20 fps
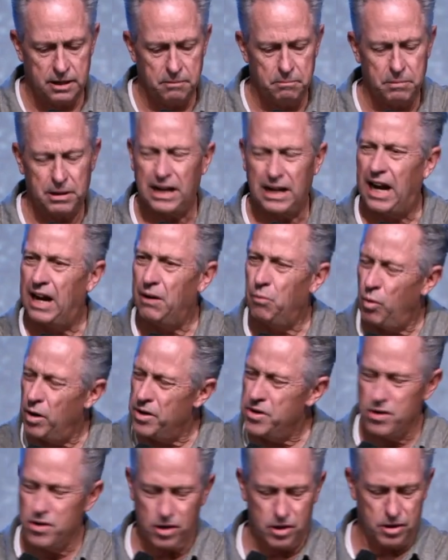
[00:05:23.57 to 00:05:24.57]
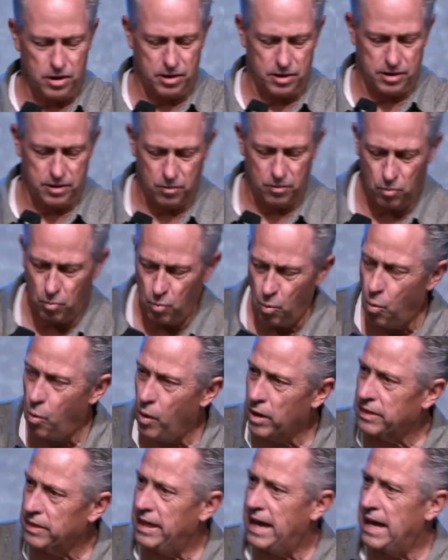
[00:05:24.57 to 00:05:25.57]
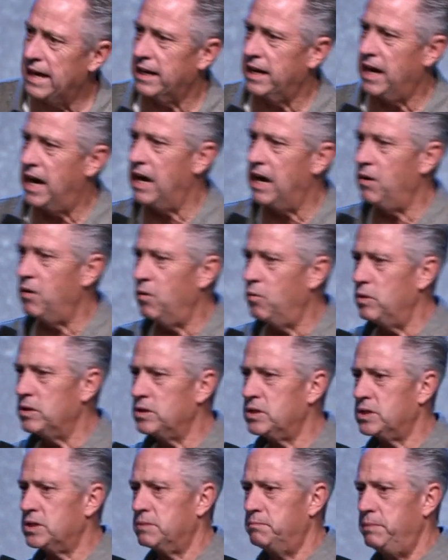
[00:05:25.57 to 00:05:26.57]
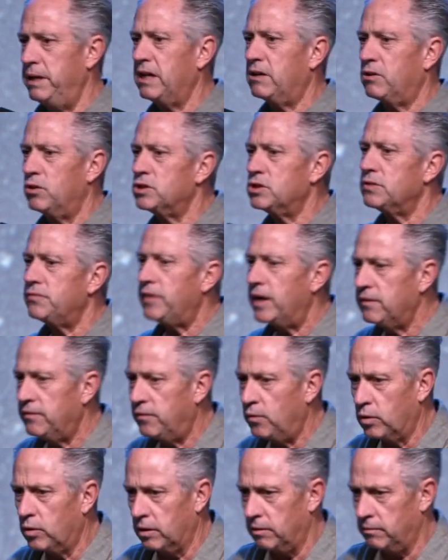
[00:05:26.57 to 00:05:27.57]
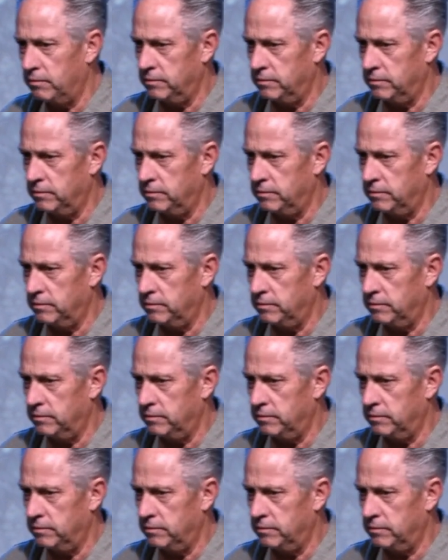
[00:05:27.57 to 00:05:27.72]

But I wonder what that guy was being crucified for.